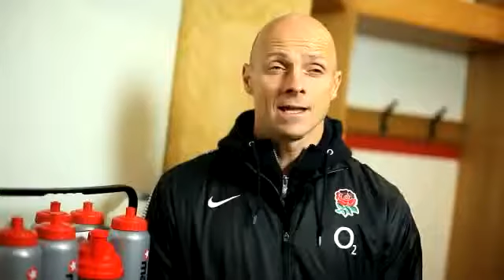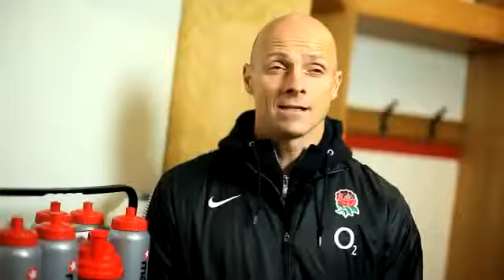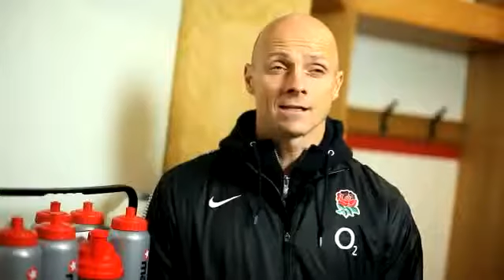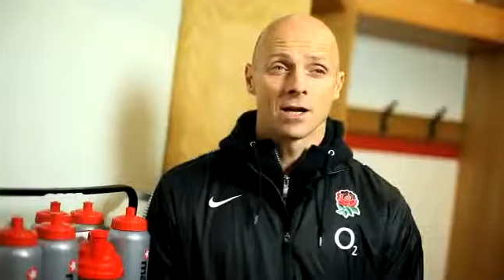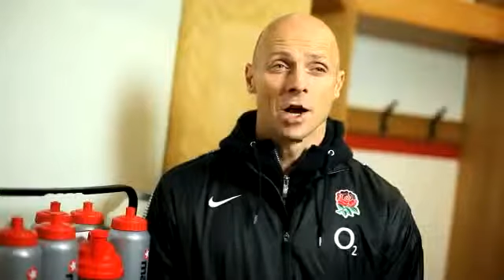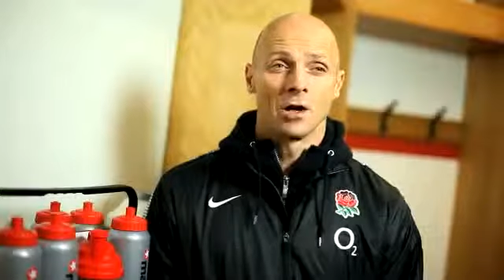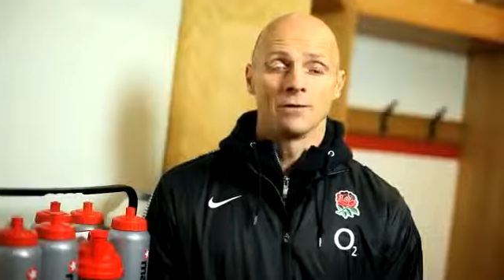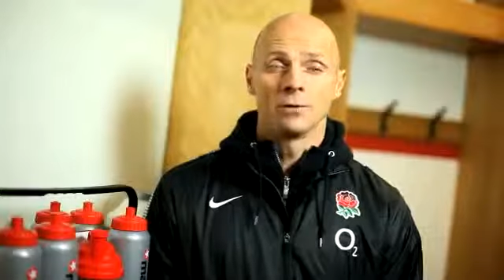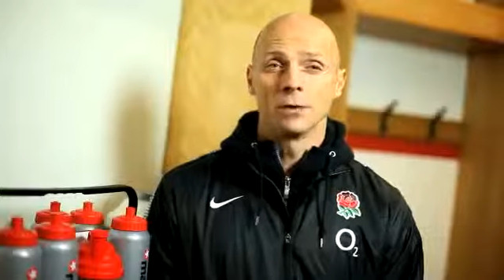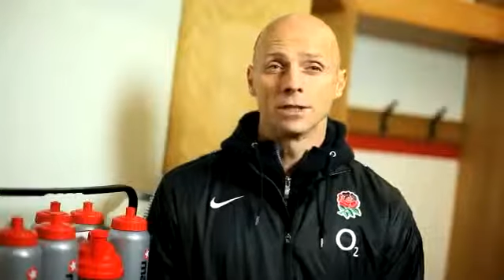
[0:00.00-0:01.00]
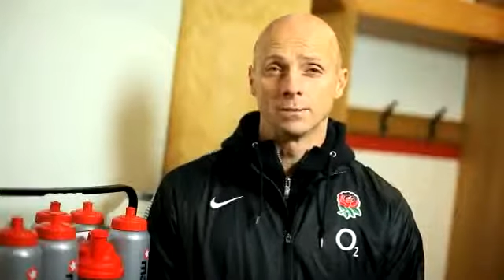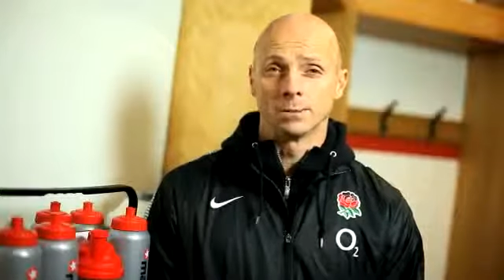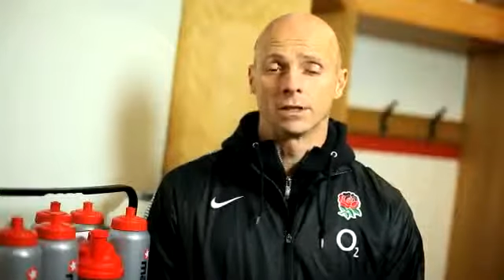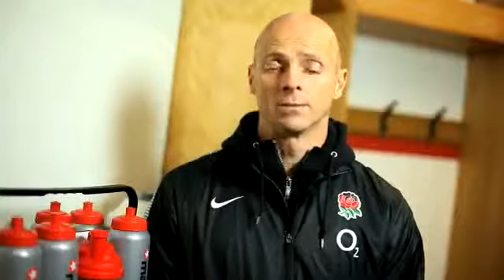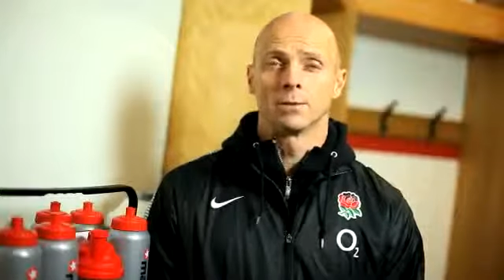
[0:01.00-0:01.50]
It's
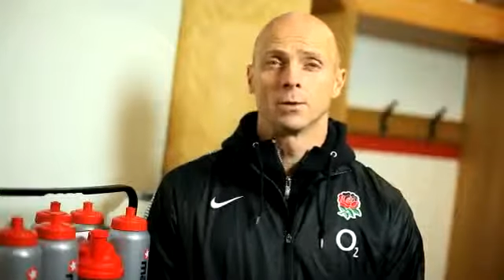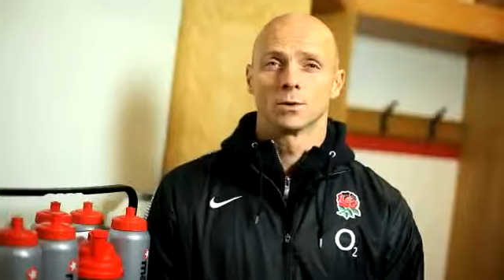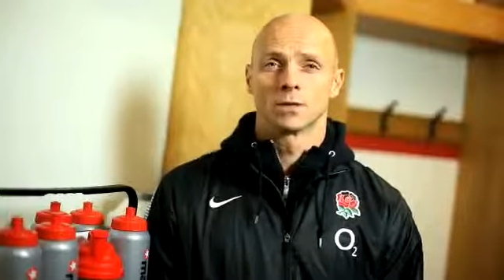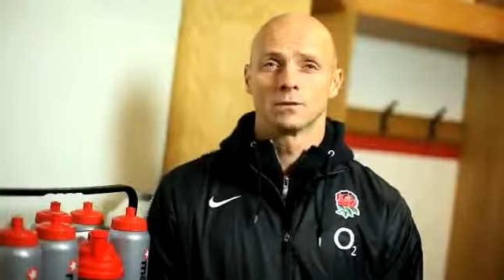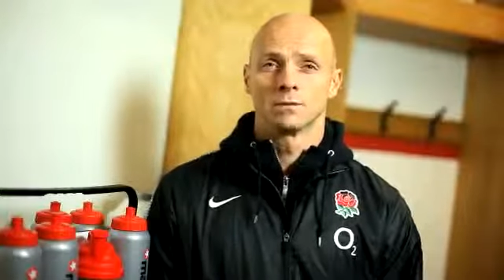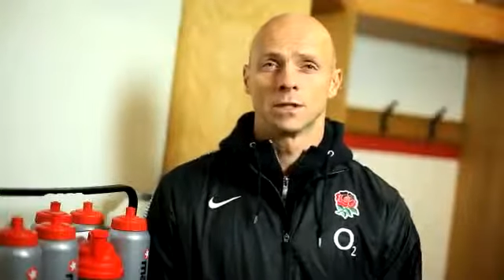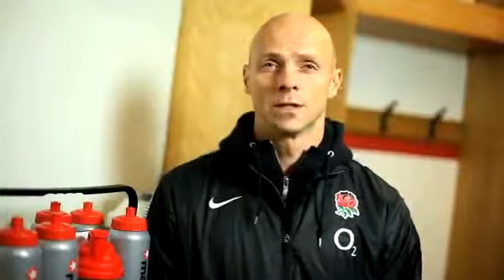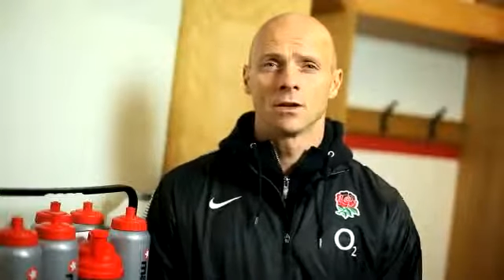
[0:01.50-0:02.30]
unavoidably important.